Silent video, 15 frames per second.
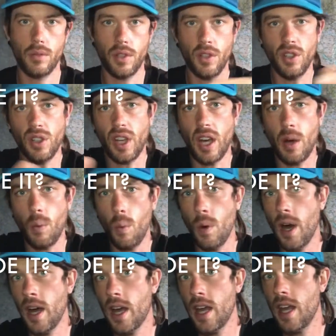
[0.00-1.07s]
to look at
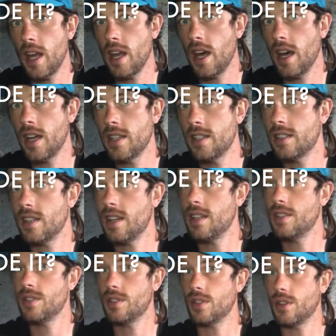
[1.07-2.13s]
why I
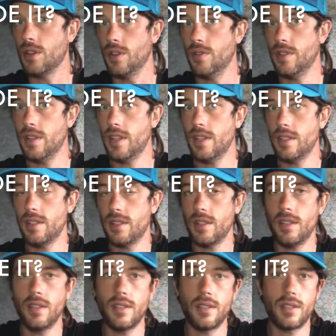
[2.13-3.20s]
decided to cover this
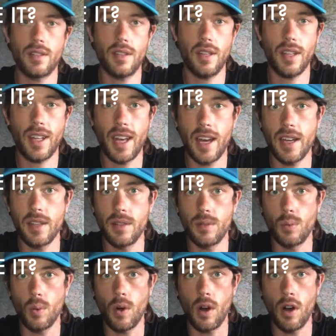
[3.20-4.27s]
as a guided
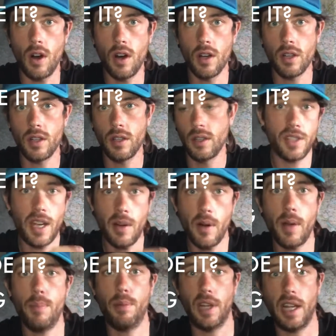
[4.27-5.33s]
walk, how
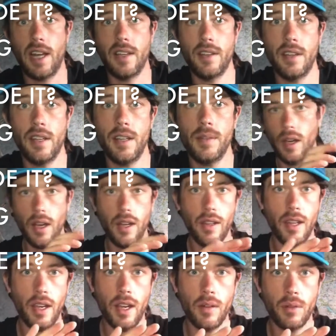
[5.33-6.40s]
I planned it, and
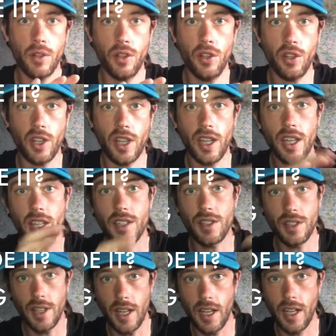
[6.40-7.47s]
then I'm going to look at
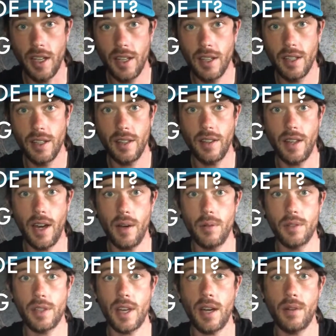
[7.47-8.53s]
each day that I
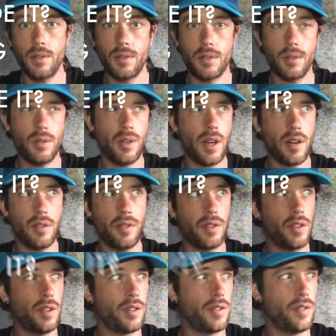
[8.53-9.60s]
was out. So we were out
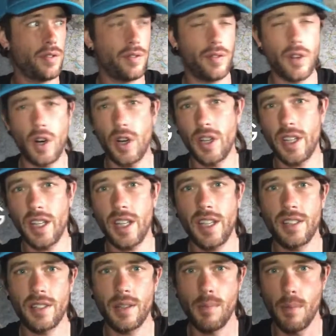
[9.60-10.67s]
for 4
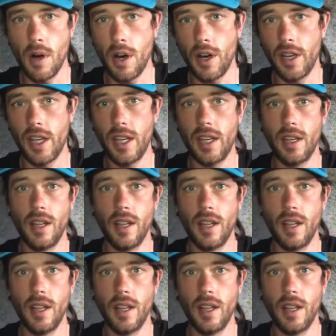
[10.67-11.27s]
days and a morning.